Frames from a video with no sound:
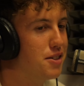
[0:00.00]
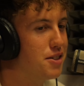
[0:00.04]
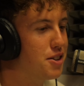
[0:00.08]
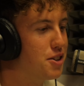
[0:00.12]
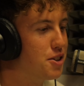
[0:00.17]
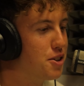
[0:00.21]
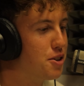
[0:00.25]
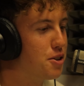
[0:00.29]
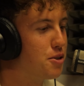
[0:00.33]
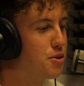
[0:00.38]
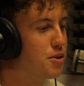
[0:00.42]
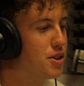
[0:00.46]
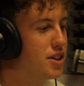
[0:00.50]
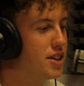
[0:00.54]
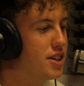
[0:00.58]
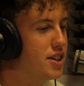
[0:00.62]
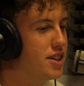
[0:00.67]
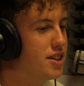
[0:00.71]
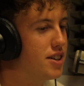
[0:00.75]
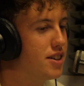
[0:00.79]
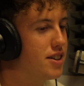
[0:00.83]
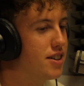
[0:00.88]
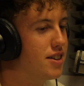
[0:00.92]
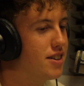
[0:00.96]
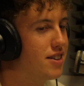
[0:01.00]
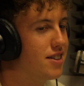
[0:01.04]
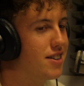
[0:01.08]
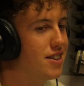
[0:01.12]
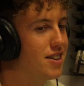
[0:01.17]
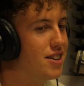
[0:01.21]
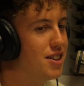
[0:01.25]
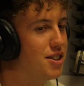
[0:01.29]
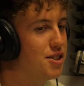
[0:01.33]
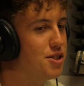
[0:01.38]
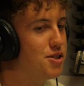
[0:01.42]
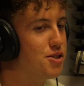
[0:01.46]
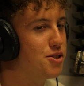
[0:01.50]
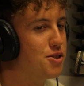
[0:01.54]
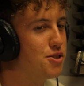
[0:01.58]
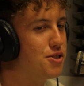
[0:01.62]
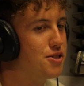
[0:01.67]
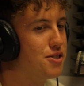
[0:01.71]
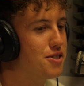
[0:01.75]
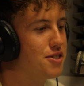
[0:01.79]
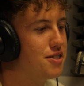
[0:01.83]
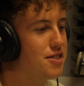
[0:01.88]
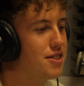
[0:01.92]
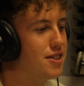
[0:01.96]
The degree
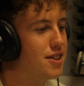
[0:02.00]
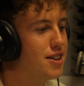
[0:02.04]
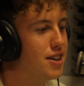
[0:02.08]
is